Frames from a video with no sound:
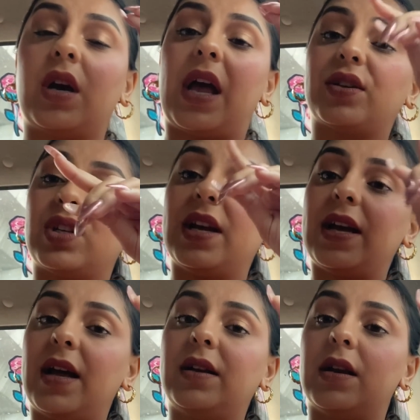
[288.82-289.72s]
Actually, I
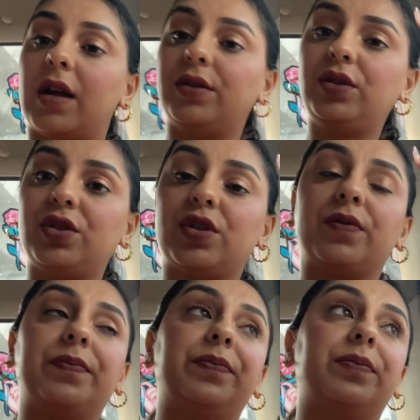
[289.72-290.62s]
had lunch
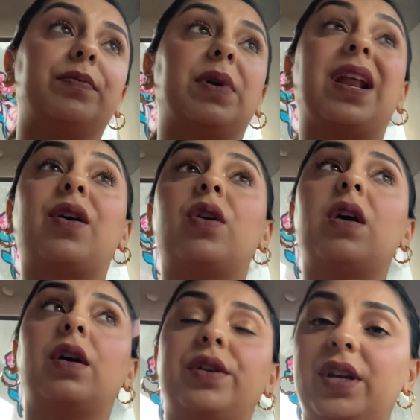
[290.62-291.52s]
but I got
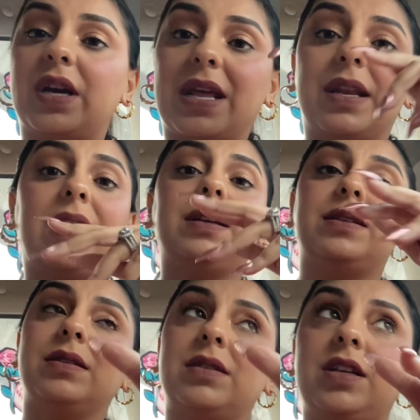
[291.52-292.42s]
hungry again and I
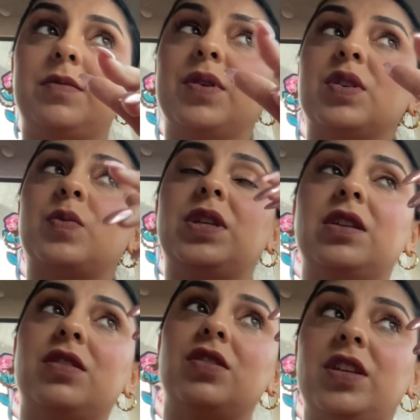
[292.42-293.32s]
didn't eat because we
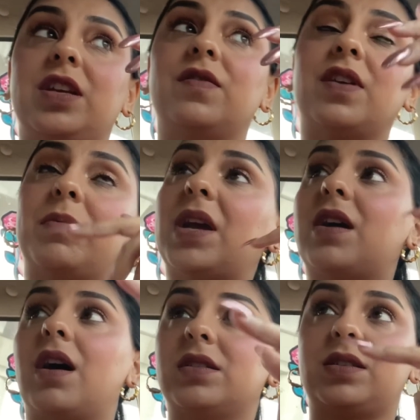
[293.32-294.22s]
needed to leave and my
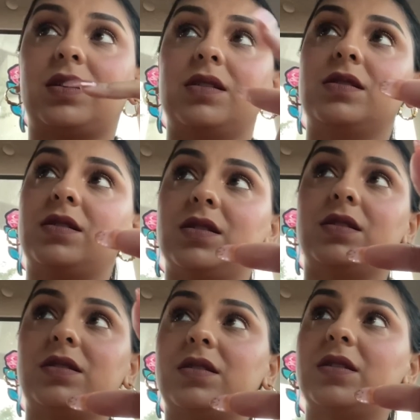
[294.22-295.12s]
car sickness
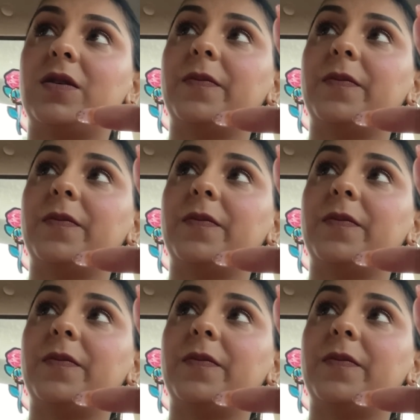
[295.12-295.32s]
is